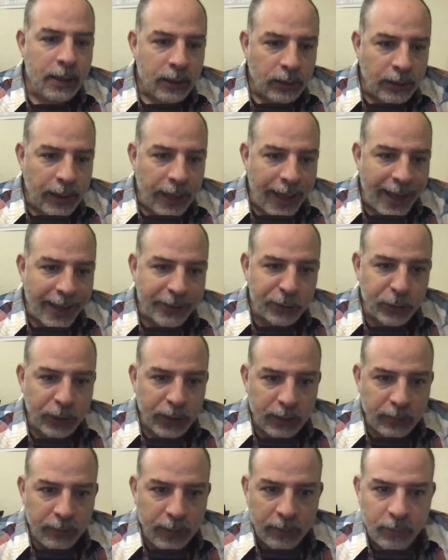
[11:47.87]
The
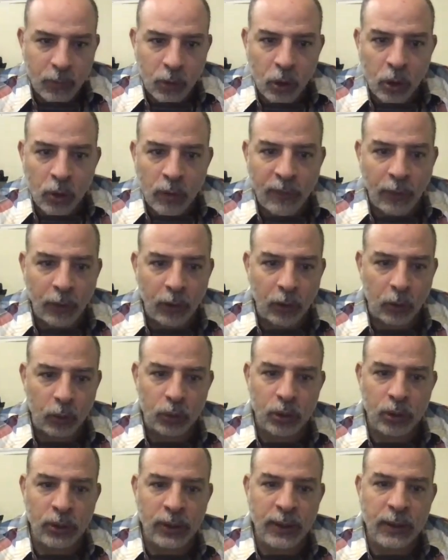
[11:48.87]
X-ray beam
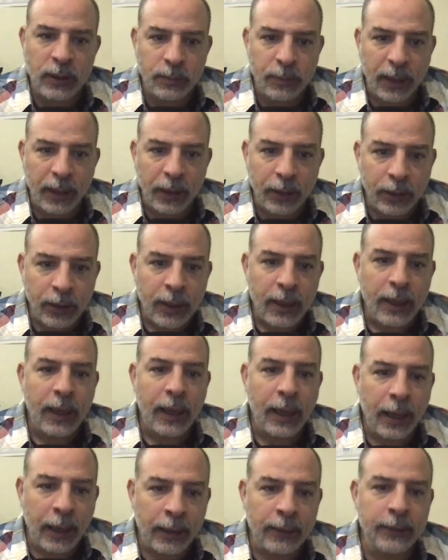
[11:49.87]
follows this path
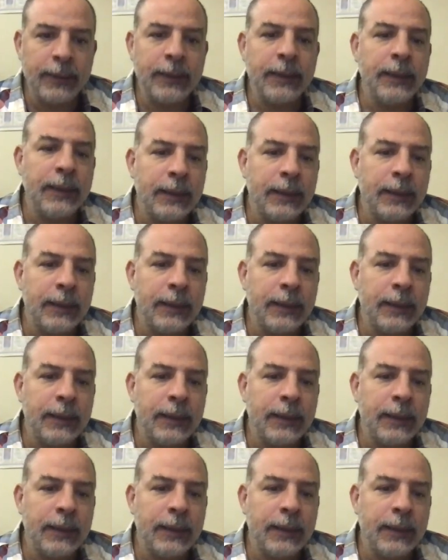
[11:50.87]
and